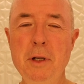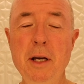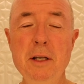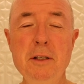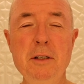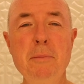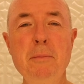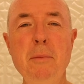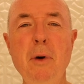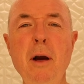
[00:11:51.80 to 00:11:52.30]

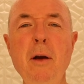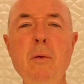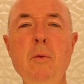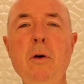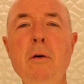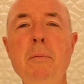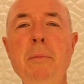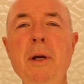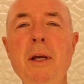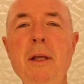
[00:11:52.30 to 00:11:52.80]
days. It might
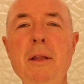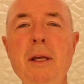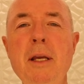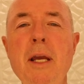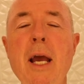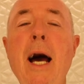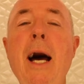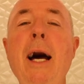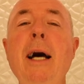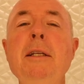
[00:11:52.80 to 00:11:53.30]
well be
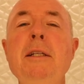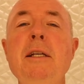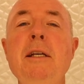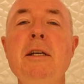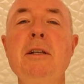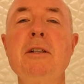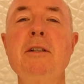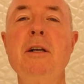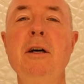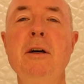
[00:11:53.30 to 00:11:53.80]
the
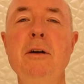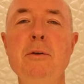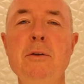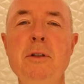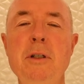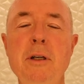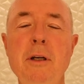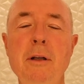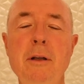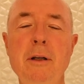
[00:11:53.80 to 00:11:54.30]
artiest
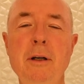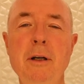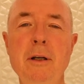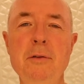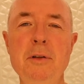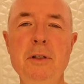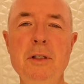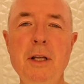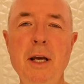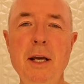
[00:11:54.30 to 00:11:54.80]
hotel
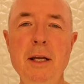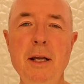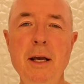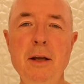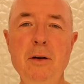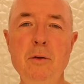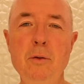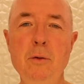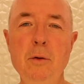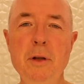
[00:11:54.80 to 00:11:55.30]
I've stayed
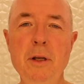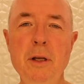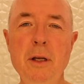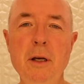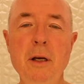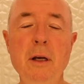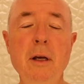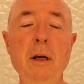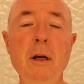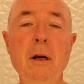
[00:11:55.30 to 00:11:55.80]
at all
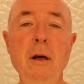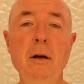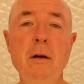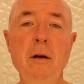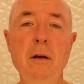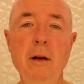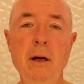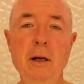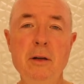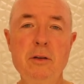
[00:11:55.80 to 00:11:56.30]
year. I'm
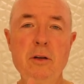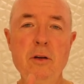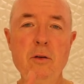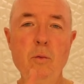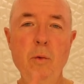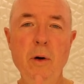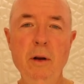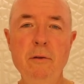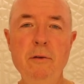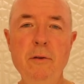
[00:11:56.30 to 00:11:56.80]
gonna ask you
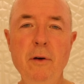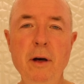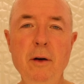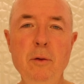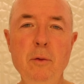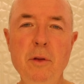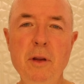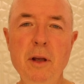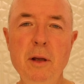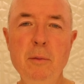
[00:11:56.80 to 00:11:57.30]
one
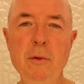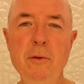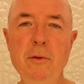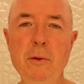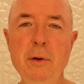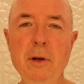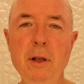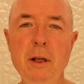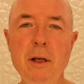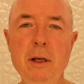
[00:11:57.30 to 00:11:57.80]
final thing
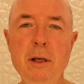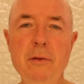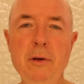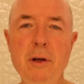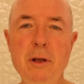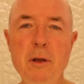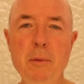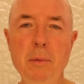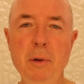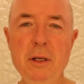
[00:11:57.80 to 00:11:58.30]
before you leave.
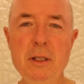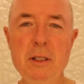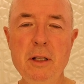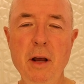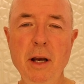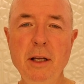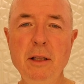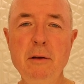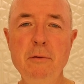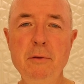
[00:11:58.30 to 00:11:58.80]
Can you please
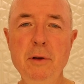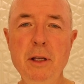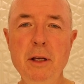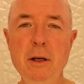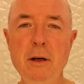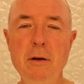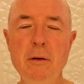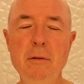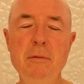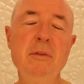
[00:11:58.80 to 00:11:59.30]
like the
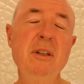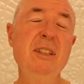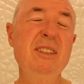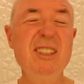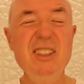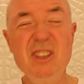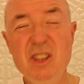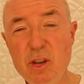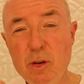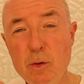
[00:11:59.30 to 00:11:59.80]
video?
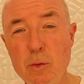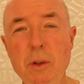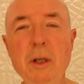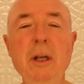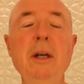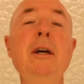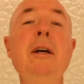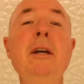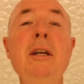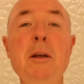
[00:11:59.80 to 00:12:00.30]
Actually two.
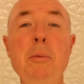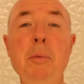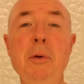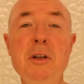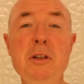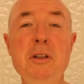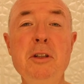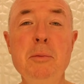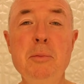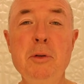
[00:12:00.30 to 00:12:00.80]
Can you
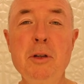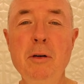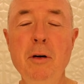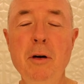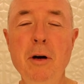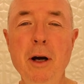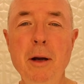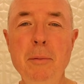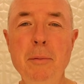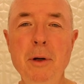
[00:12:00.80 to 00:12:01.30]
please
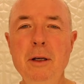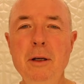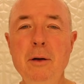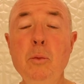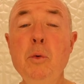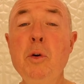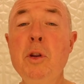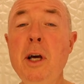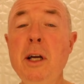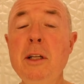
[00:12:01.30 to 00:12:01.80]
subscribe? With